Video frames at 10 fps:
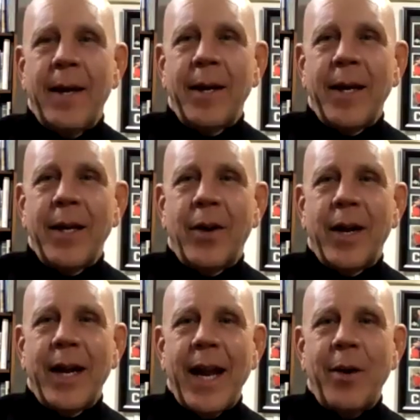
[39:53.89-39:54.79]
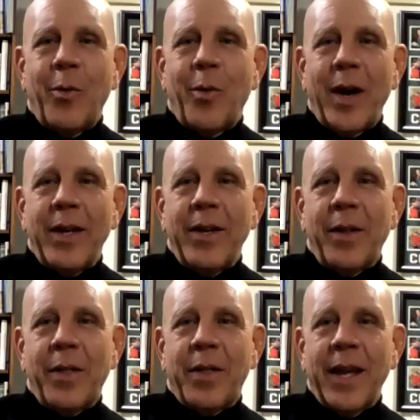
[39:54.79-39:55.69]
And I don't want you to
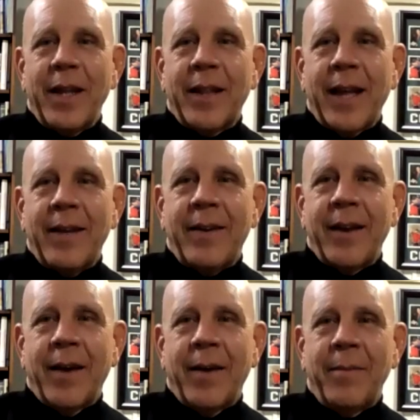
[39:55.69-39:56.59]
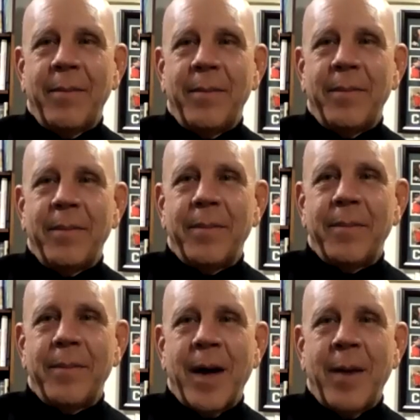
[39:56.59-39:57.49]
think that
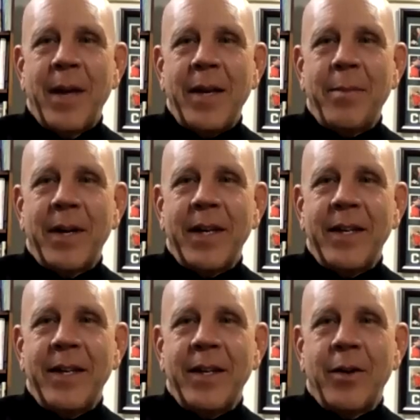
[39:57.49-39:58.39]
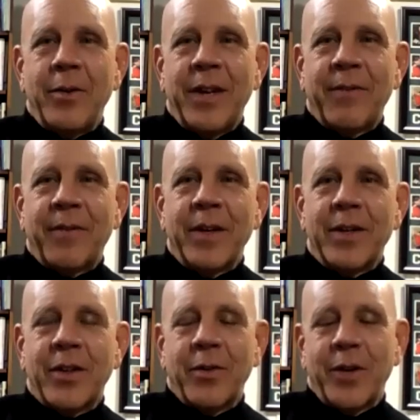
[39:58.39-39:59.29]
I'm anybody, different.
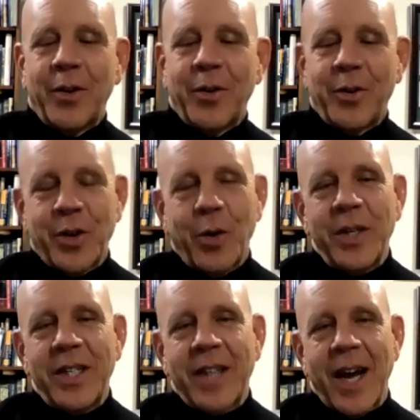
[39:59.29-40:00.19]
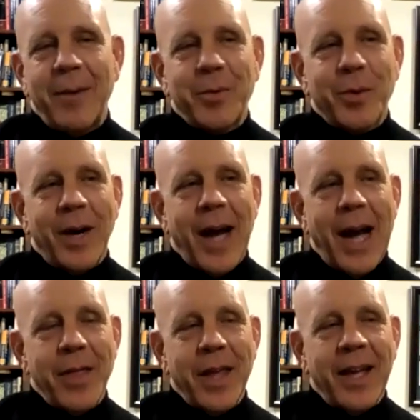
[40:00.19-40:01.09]
So, there's always times where I
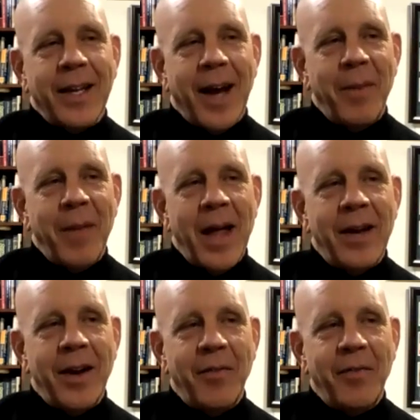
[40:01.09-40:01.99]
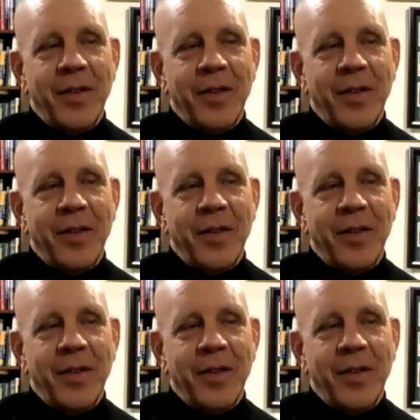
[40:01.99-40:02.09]
think I'm not enough, and the